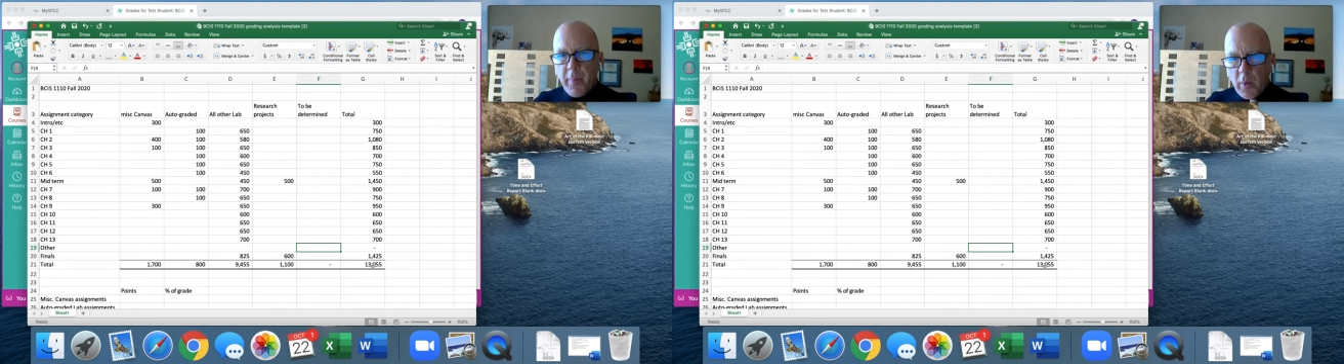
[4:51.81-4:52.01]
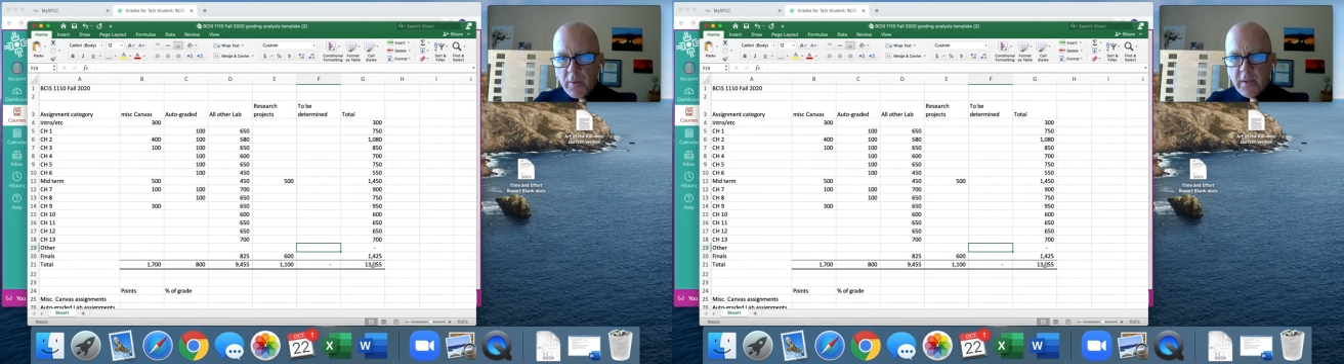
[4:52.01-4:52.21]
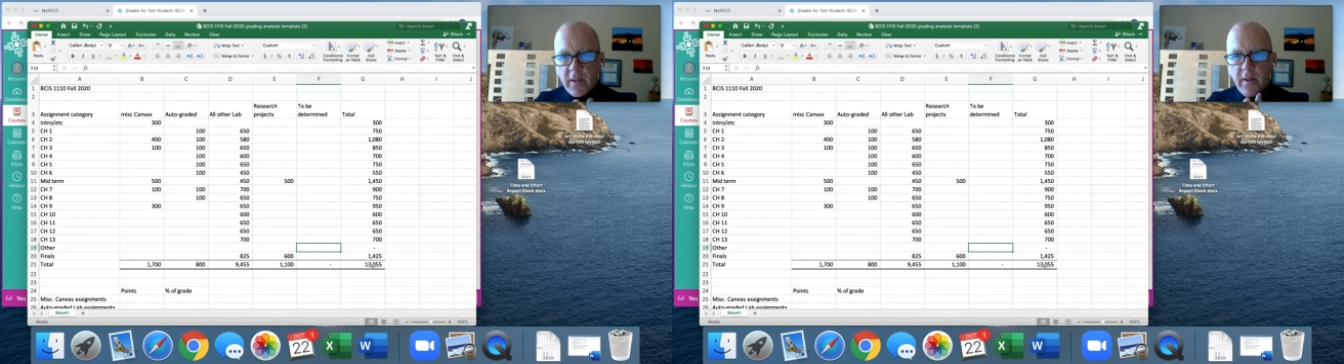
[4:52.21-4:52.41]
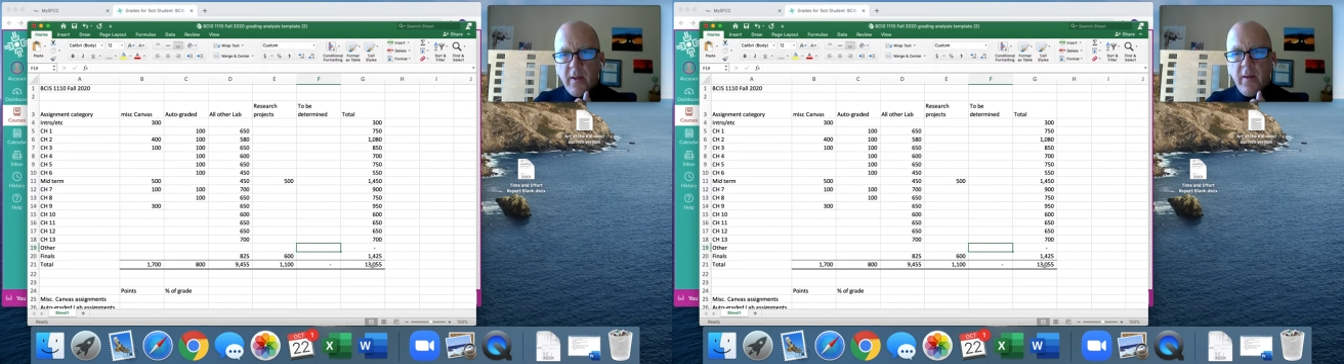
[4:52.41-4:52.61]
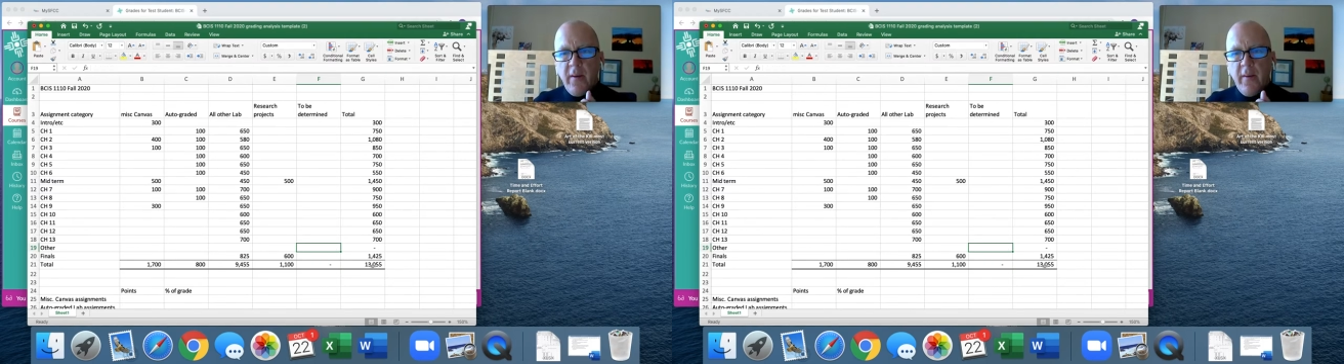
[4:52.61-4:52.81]
posted
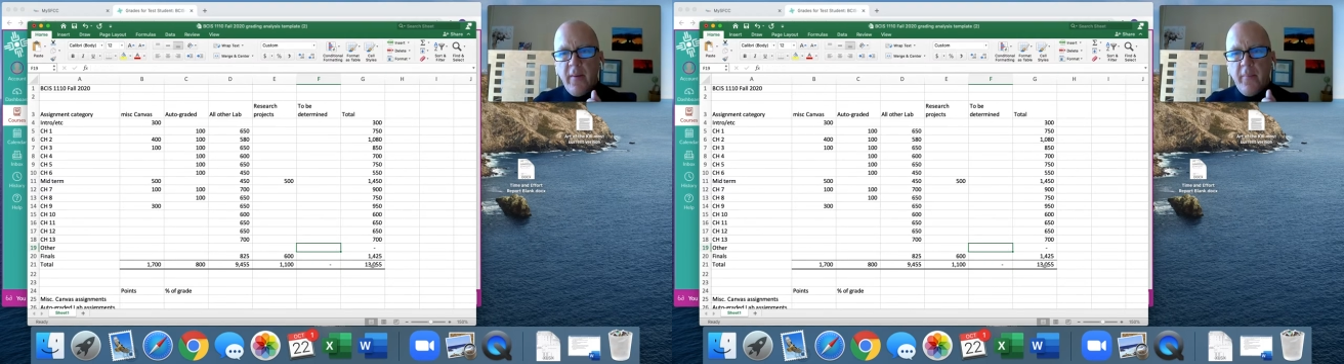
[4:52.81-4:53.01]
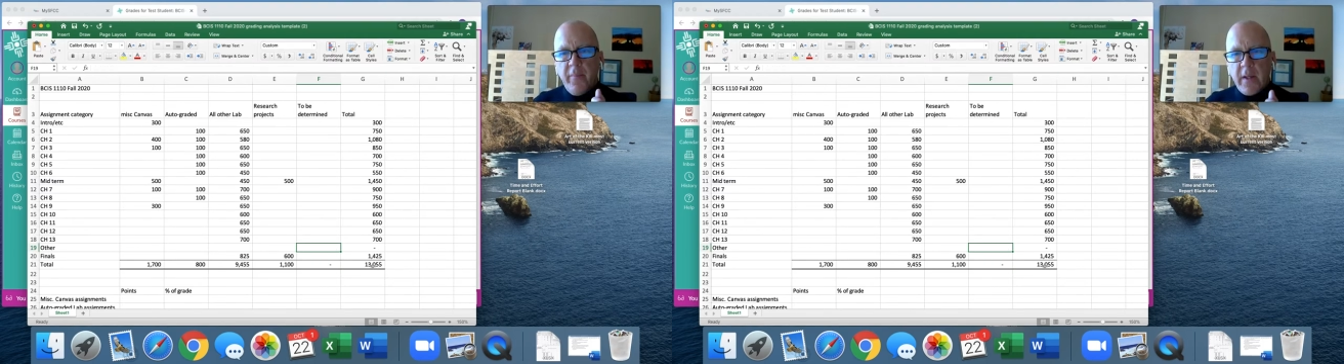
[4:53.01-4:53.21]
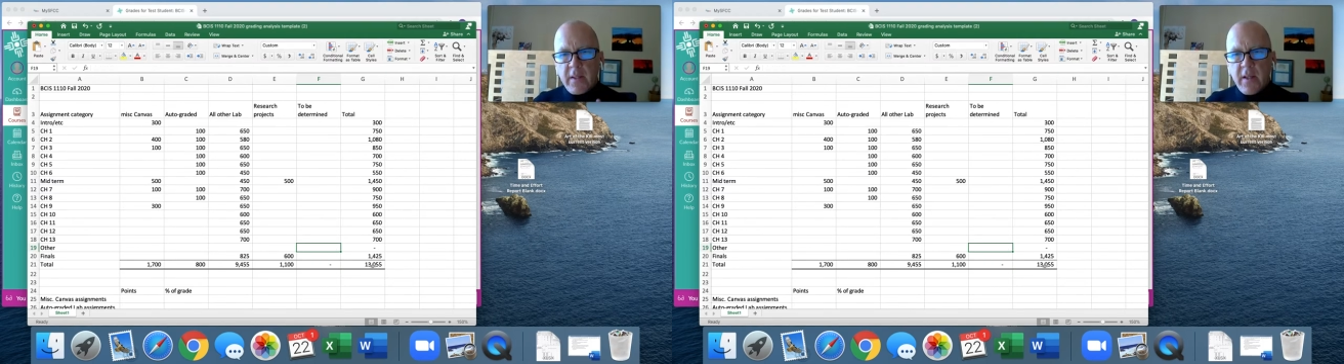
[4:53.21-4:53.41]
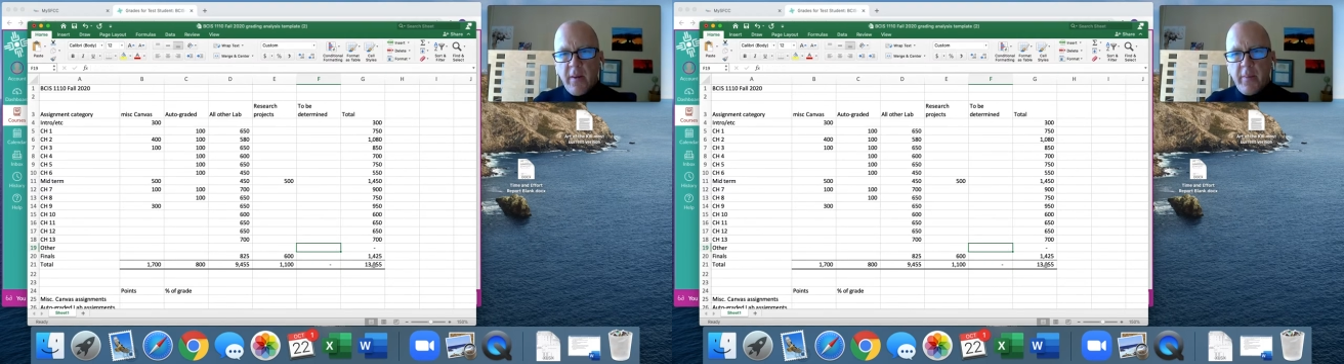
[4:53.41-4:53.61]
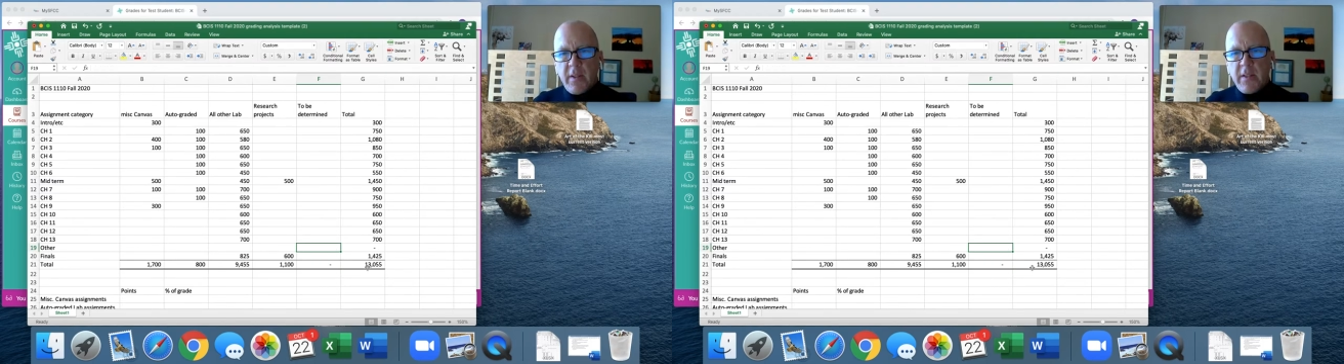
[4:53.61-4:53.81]

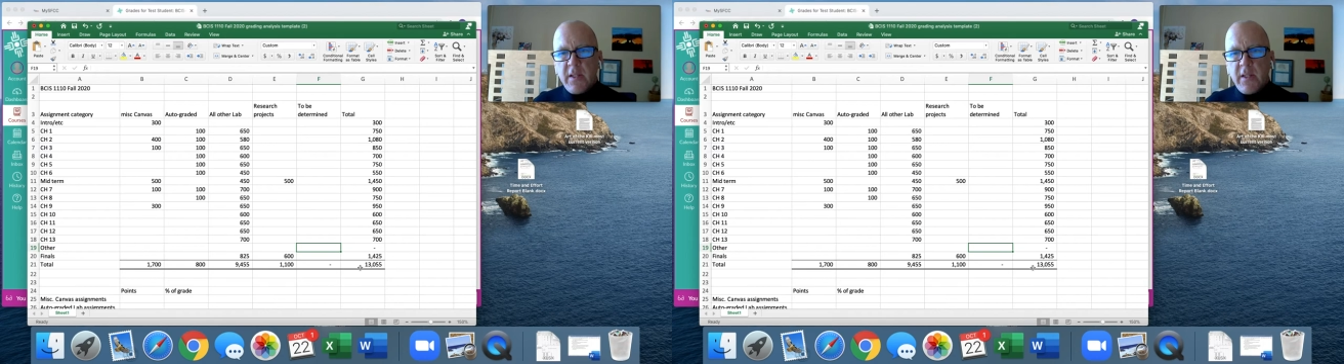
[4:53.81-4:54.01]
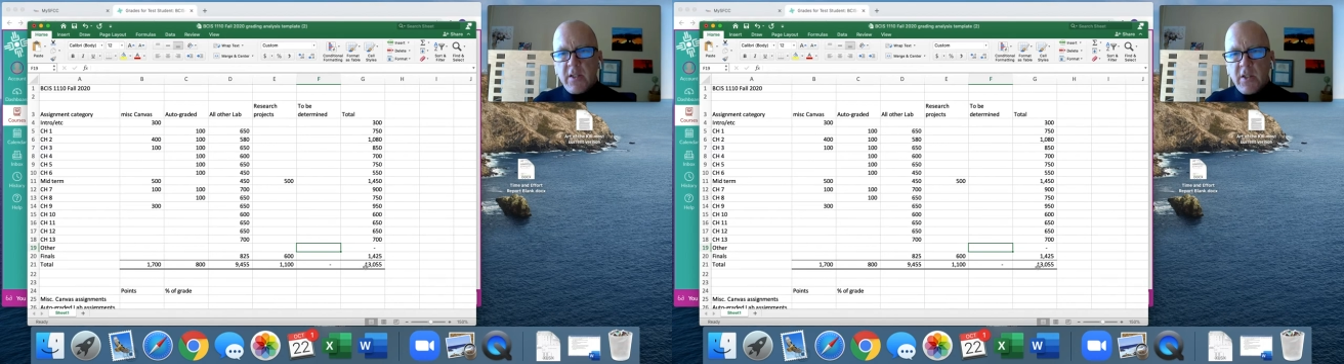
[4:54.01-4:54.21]
assignments is